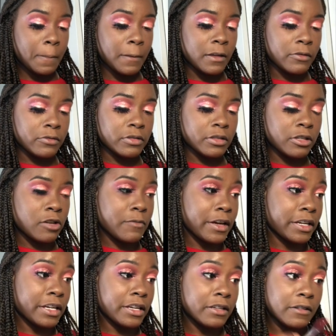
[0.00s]
Let's go back
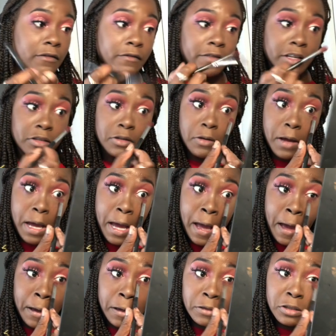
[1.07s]
in and fix your eye
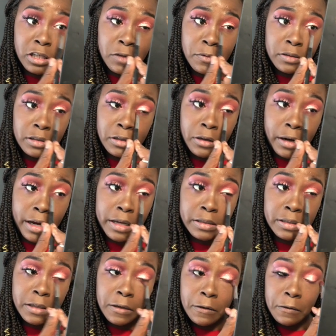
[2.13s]
because you don't want to look
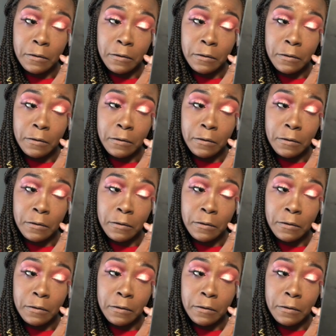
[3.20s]
crazy.